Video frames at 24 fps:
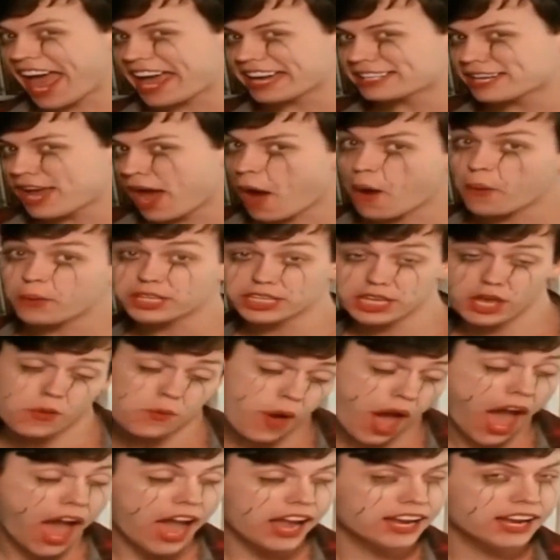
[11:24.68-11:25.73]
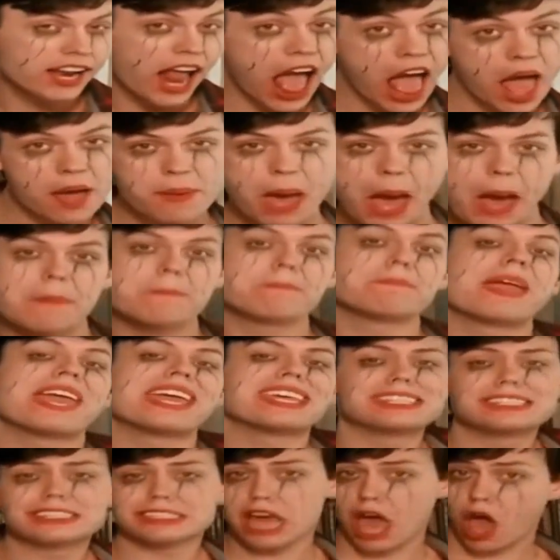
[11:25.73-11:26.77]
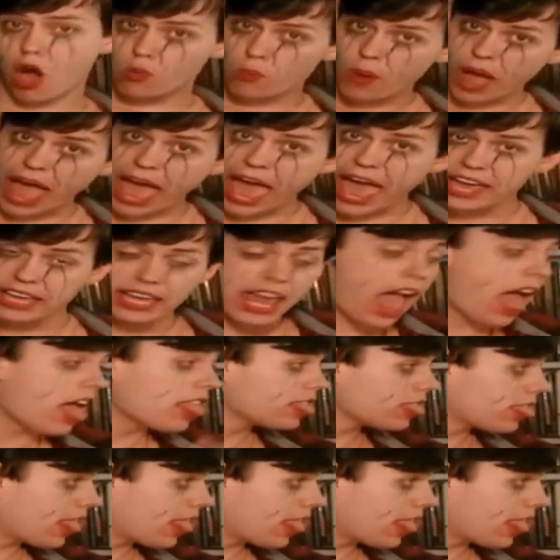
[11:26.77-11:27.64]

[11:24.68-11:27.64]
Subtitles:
your competitors on your arm. I think that's